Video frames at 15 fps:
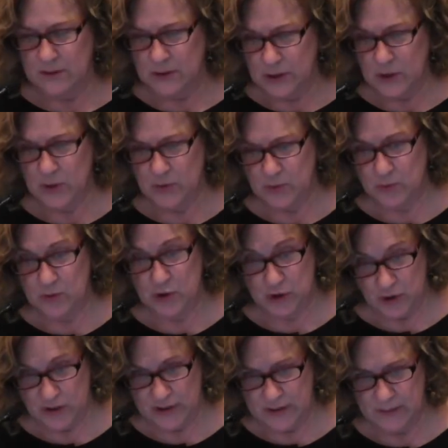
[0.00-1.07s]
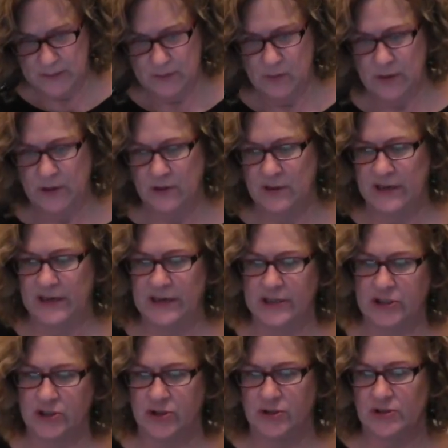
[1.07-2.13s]
you should when you're leading
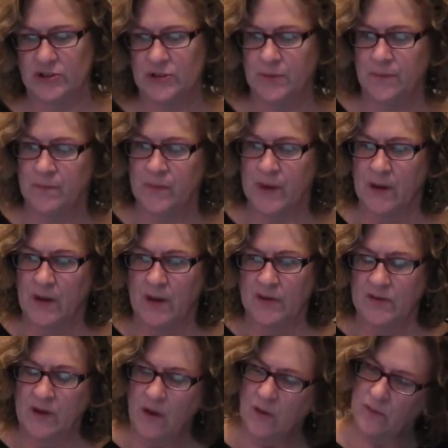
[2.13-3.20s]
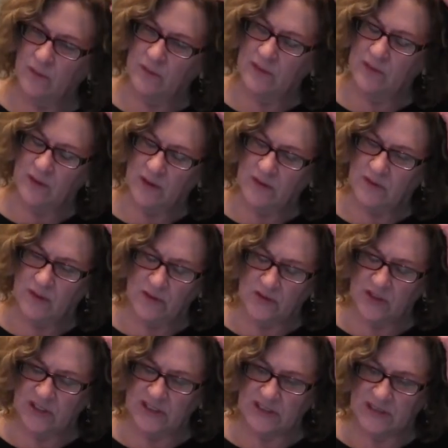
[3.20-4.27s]
a church. So those
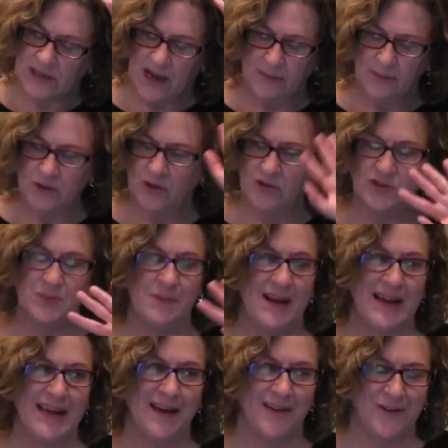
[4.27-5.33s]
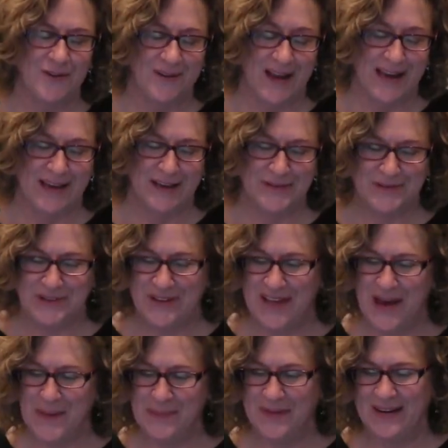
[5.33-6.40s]
are just, I'm sure there's many other negatives to
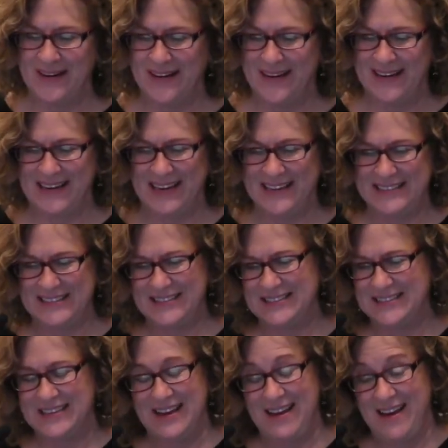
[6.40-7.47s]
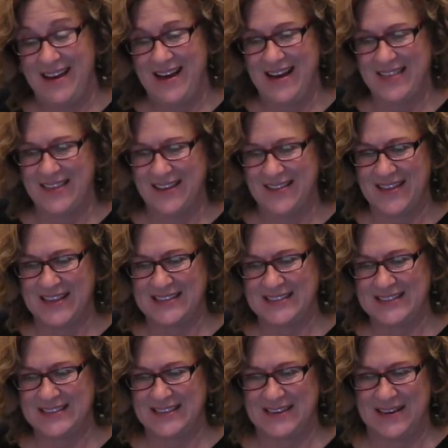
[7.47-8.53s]
that, but it's just, I think
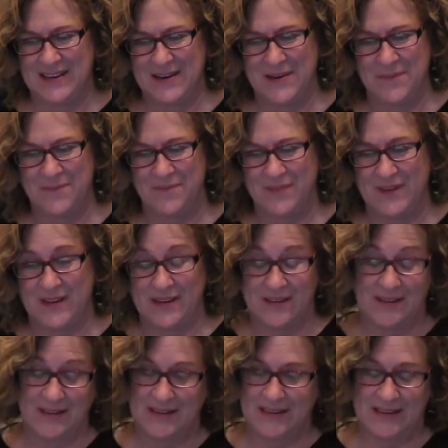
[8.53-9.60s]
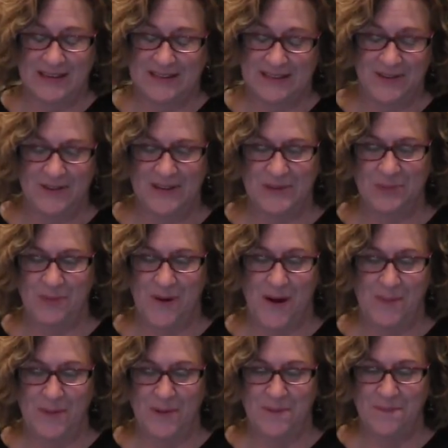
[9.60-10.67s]
that's a serious
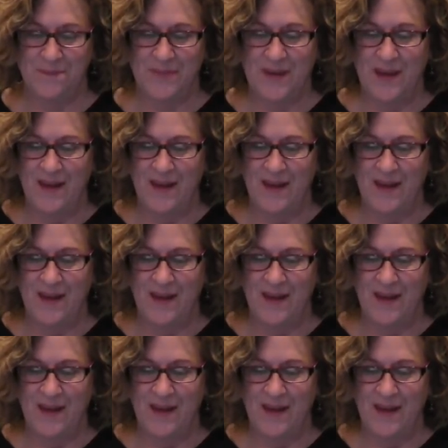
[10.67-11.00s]
problem.